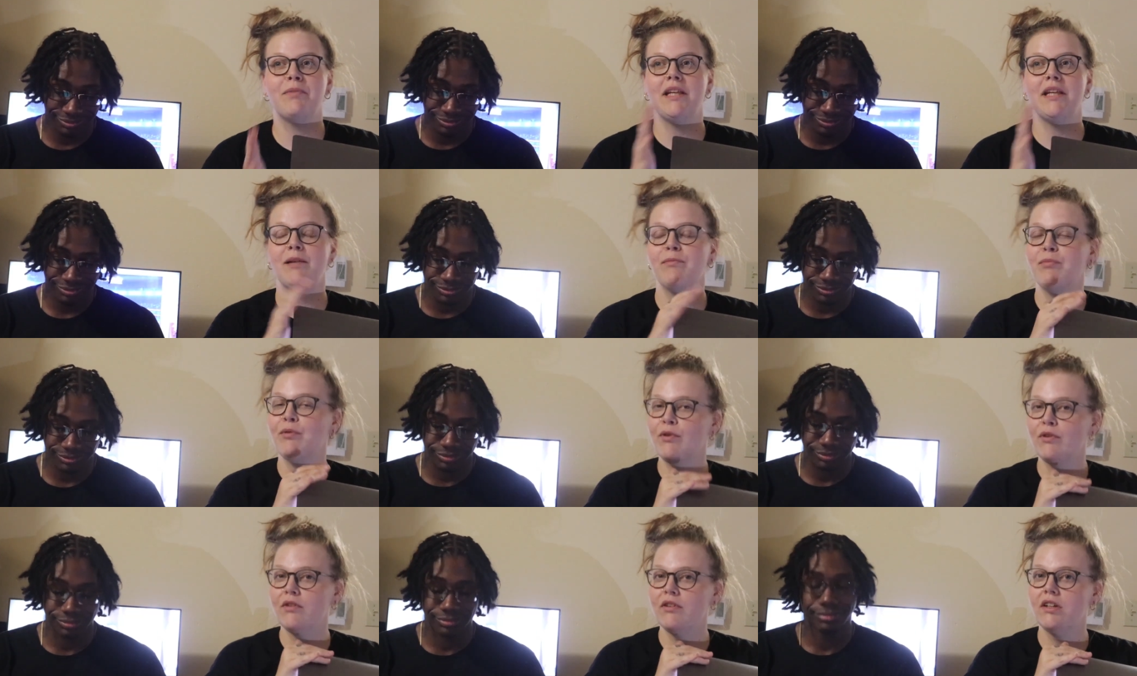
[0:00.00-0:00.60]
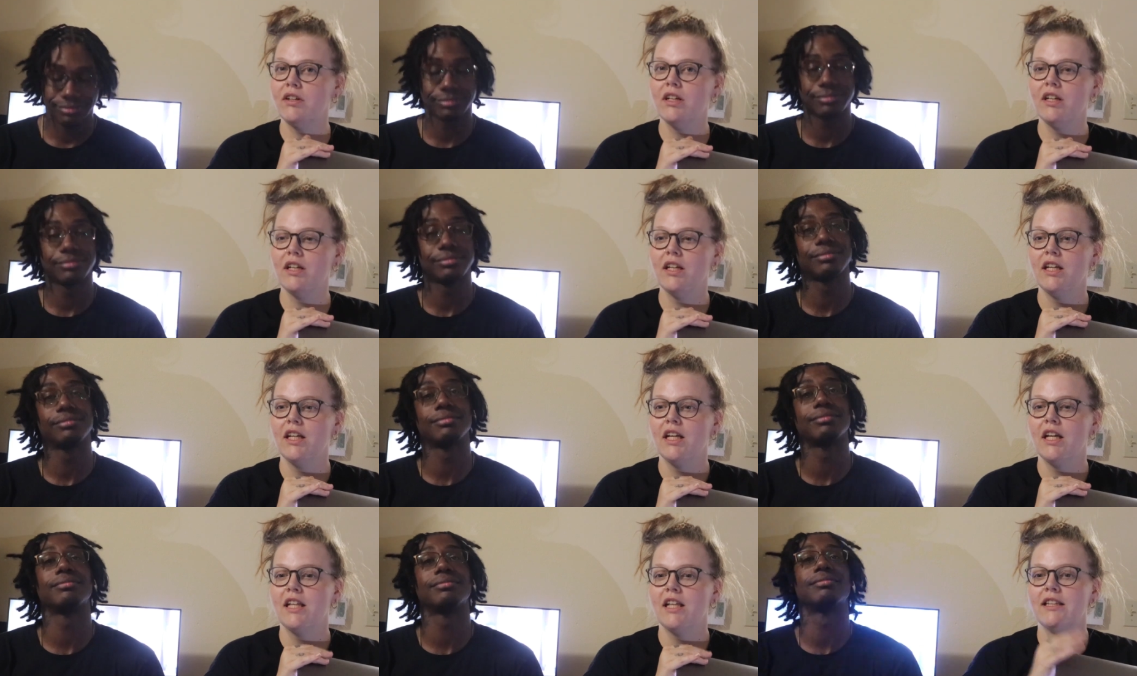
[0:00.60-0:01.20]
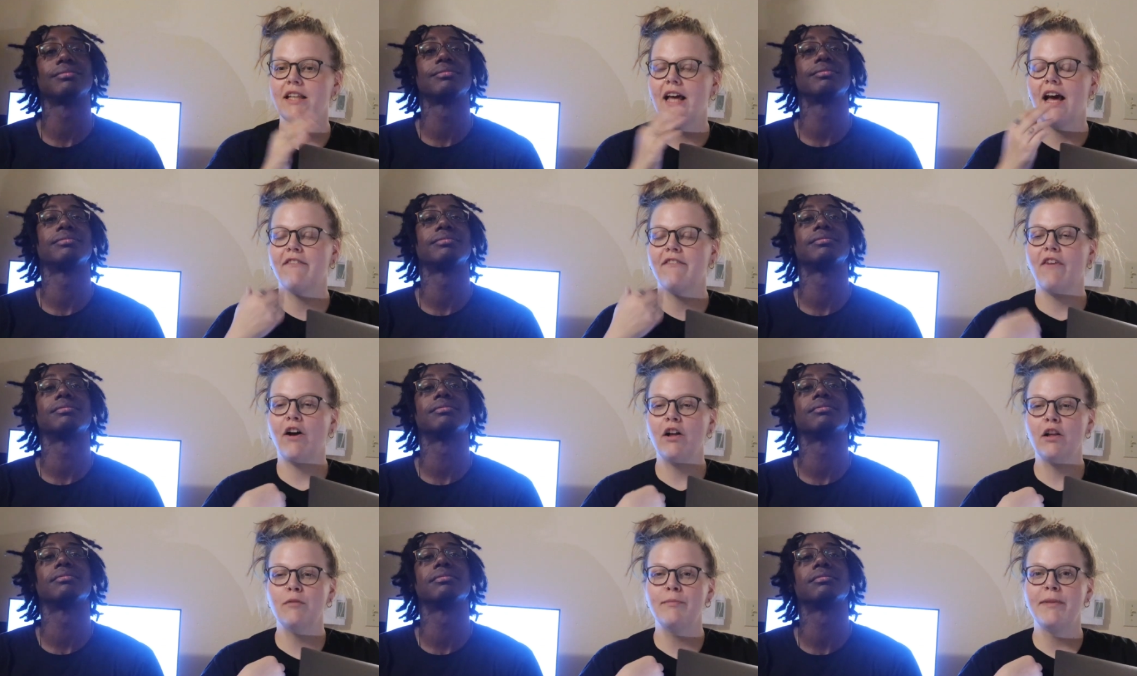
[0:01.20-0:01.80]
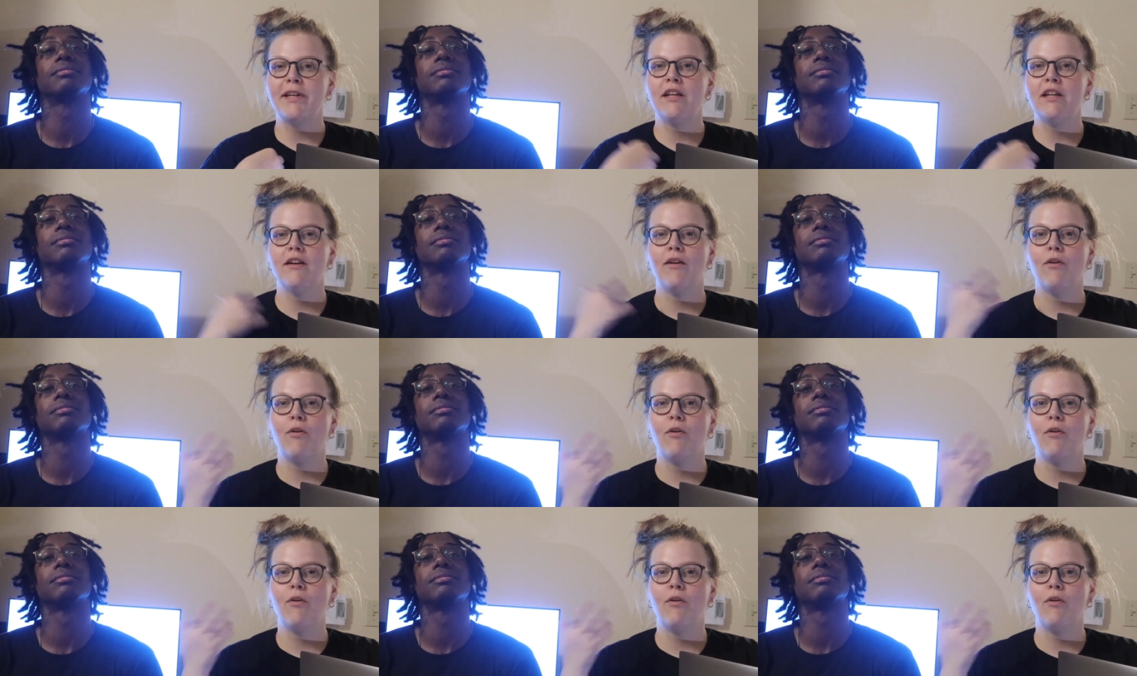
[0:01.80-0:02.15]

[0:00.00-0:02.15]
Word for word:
Speaker 1: people that follow me